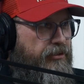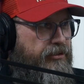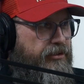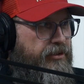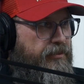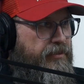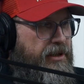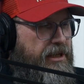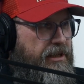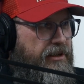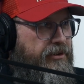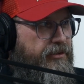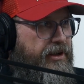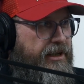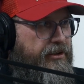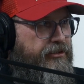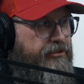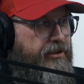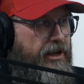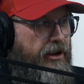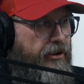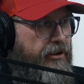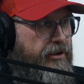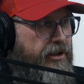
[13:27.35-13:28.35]
to be like
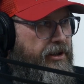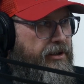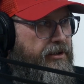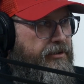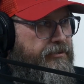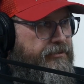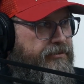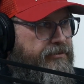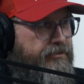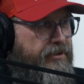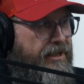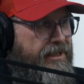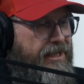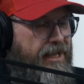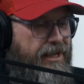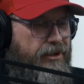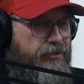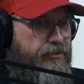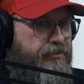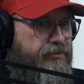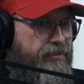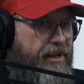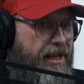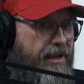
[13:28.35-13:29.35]
scared of, like I
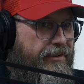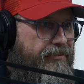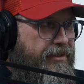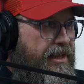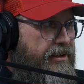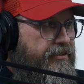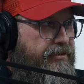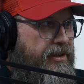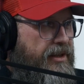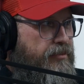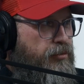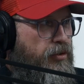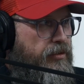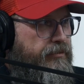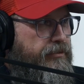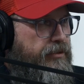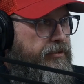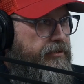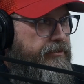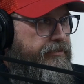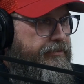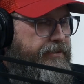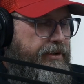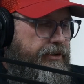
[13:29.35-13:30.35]
don't have that same level
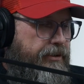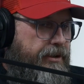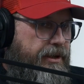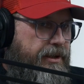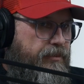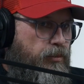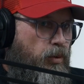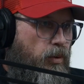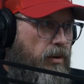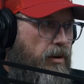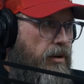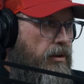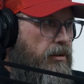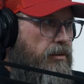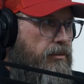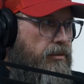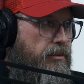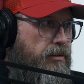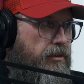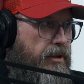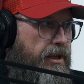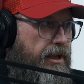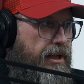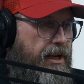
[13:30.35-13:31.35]
of fear anymore.
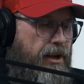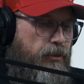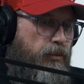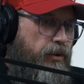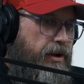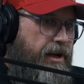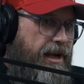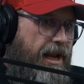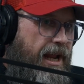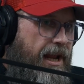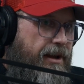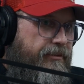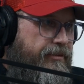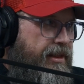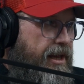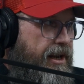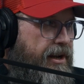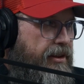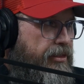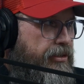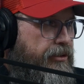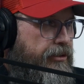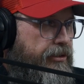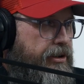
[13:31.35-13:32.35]
And I wouldn't have that
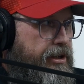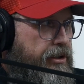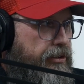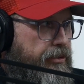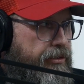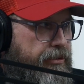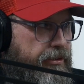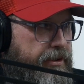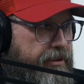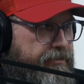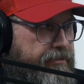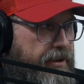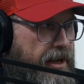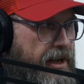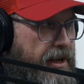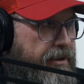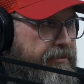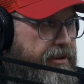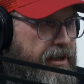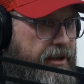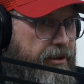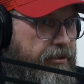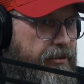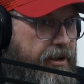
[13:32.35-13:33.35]
at 30 or 35.
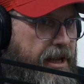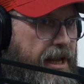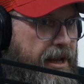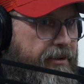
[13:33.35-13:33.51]
I could only have